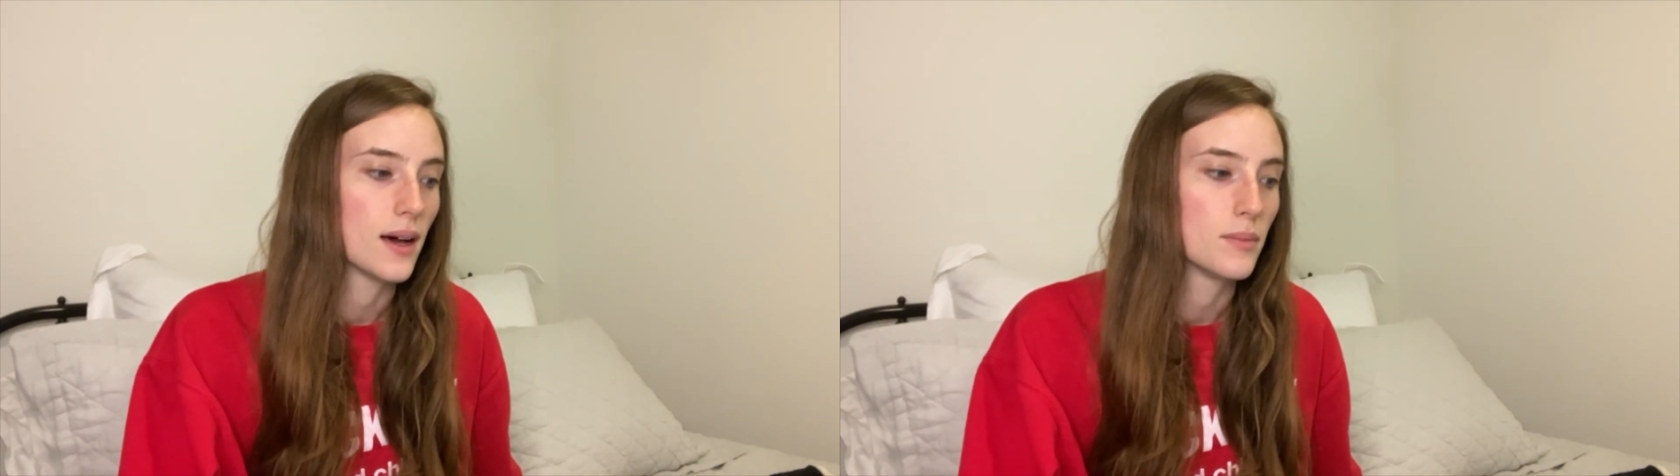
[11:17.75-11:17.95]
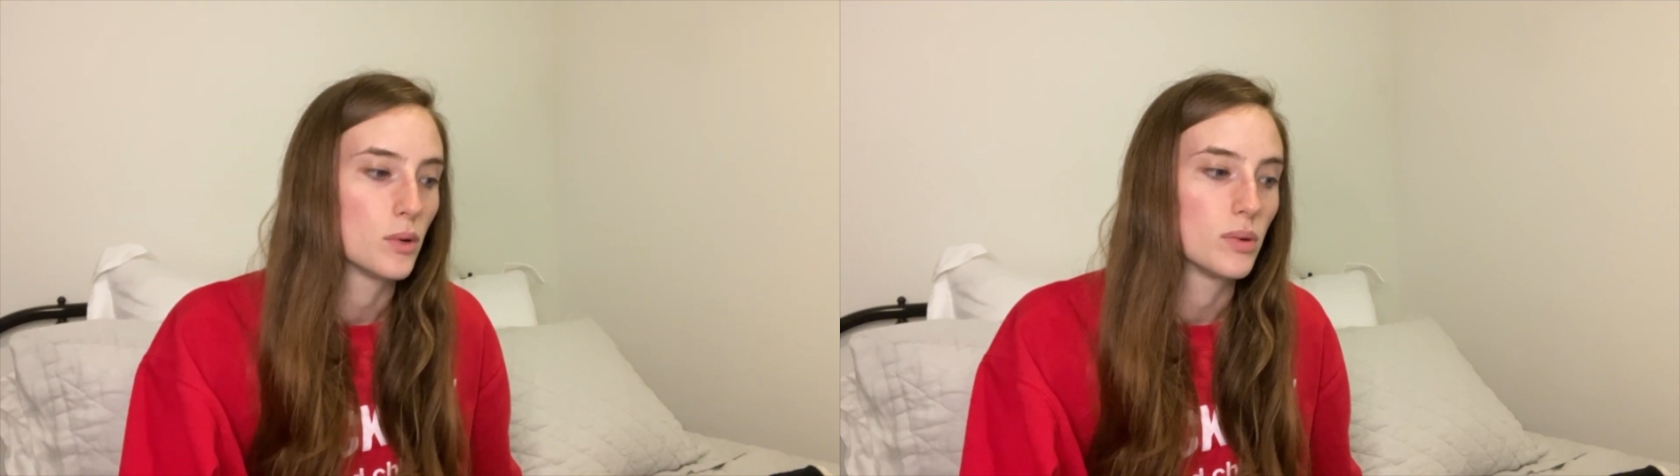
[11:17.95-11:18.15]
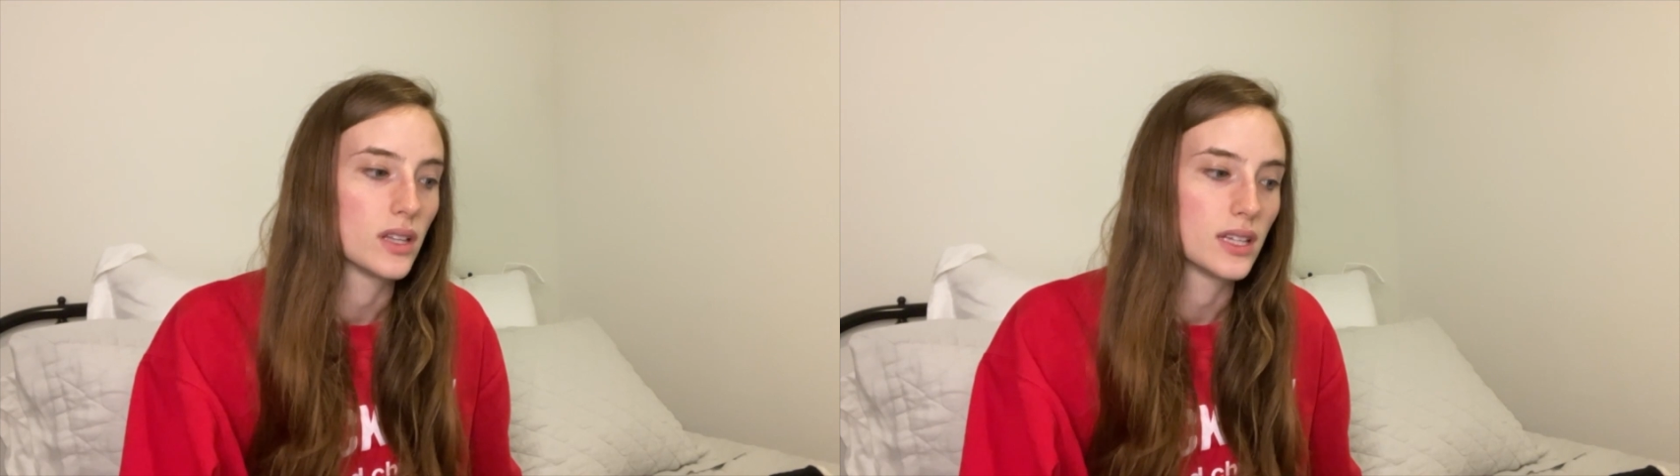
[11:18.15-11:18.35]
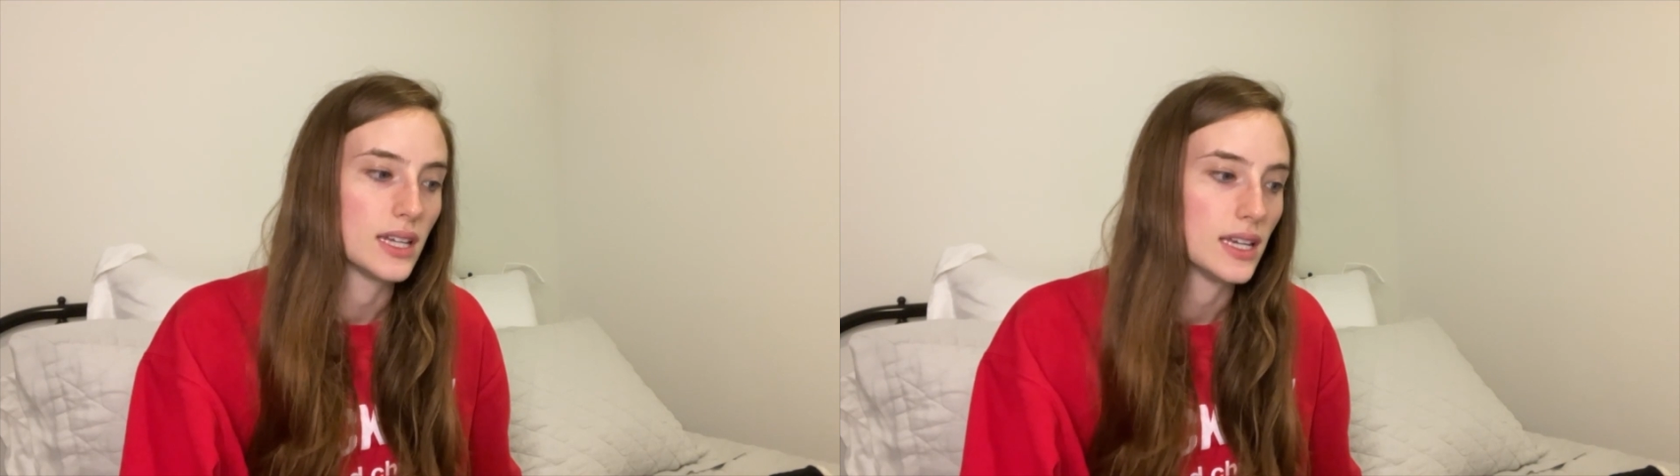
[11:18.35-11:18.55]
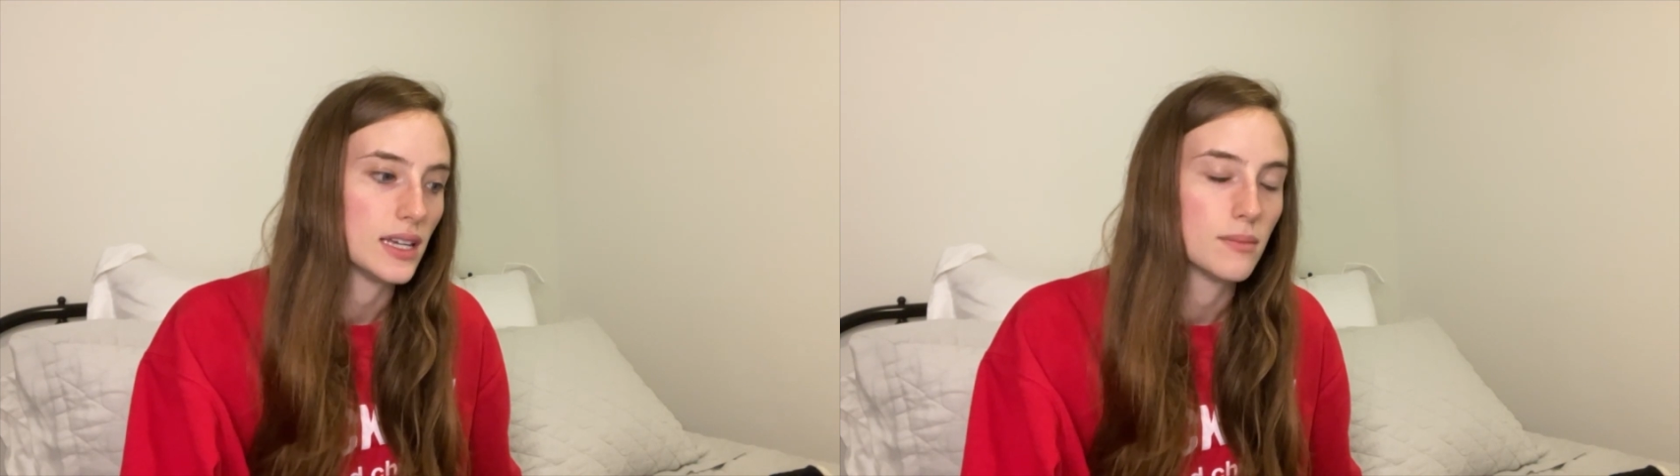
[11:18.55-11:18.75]

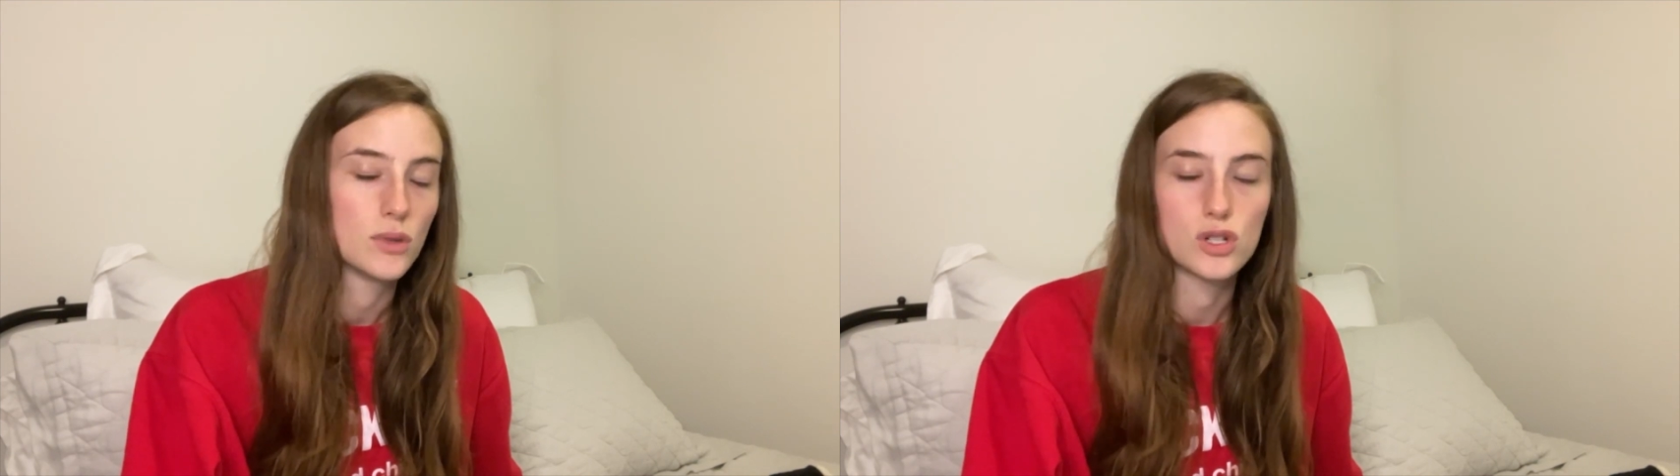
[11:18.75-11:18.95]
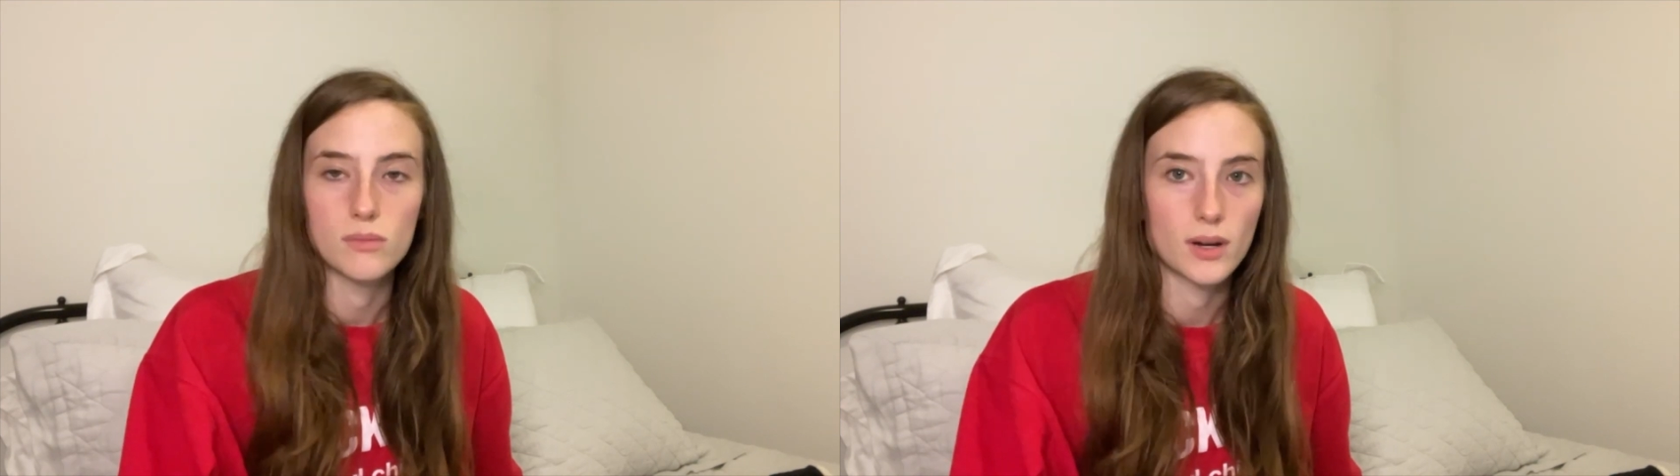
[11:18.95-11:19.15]
mobility motion